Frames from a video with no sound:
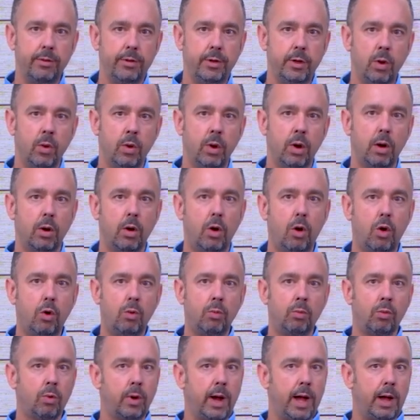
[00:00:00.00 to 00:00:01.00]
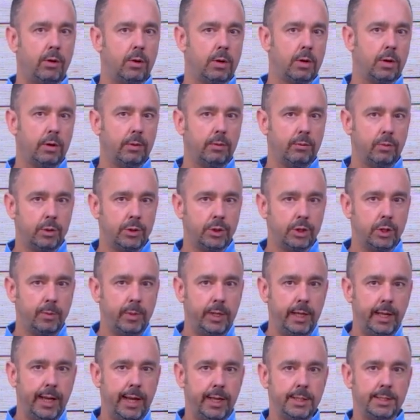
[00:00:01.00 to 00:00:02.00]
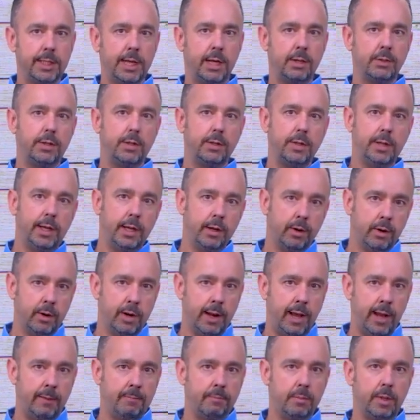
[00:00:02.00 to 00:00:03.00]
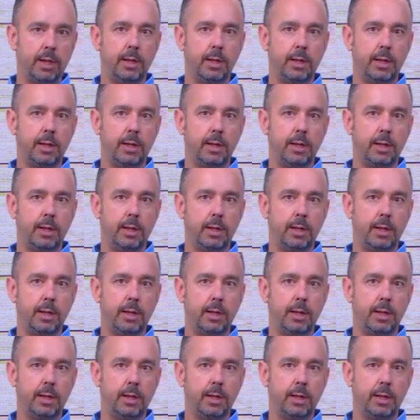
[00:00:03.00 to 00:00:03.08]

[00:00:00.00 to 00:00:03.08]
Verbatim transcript: your home router, which communicates out to the internet,